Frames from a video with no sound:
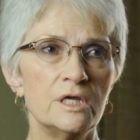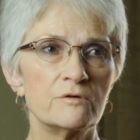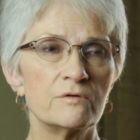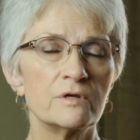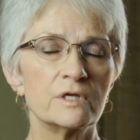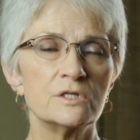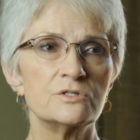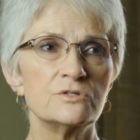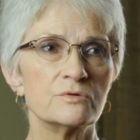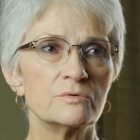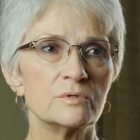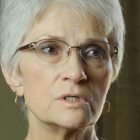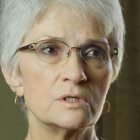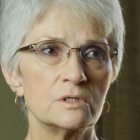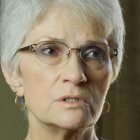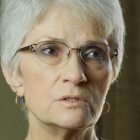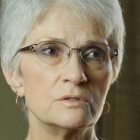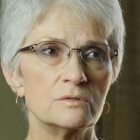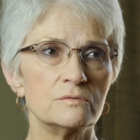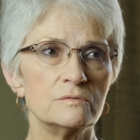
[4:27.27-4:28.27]
area to
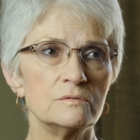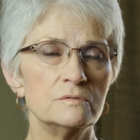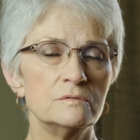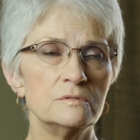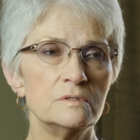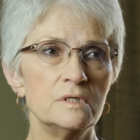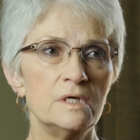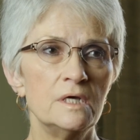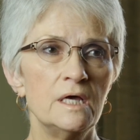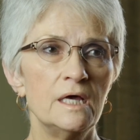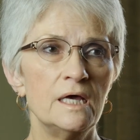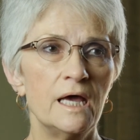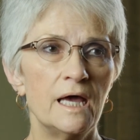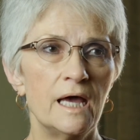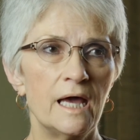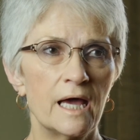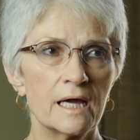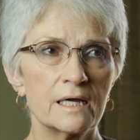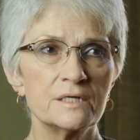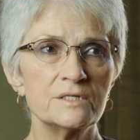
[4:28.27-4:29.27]
include.
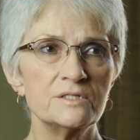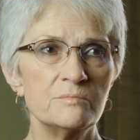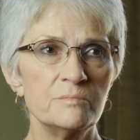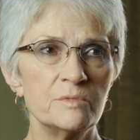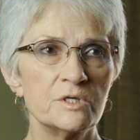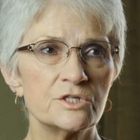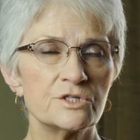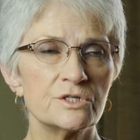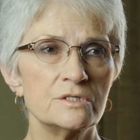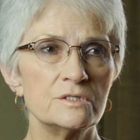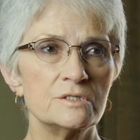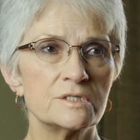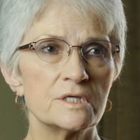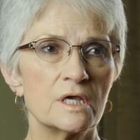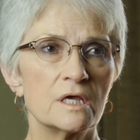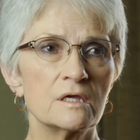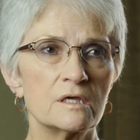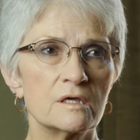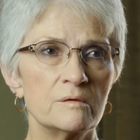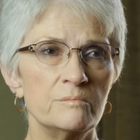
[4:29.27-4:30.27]
Academicians
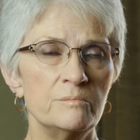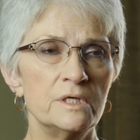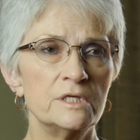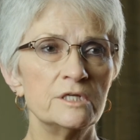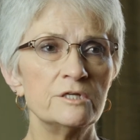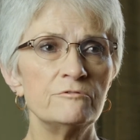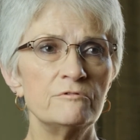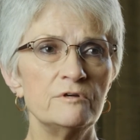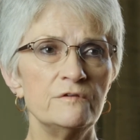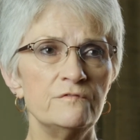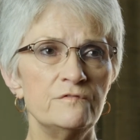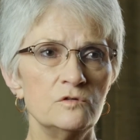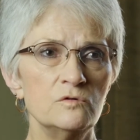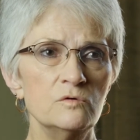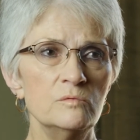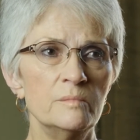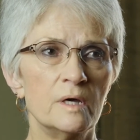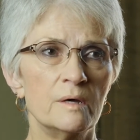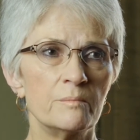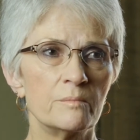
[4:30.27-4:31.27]
and committee
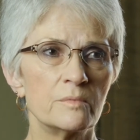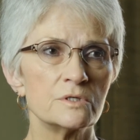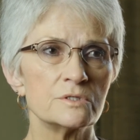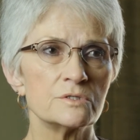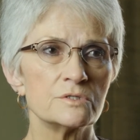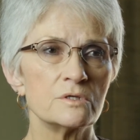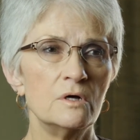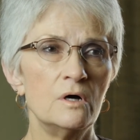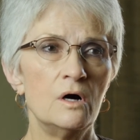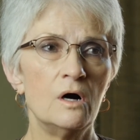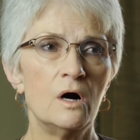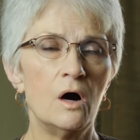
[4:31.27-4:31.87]
review members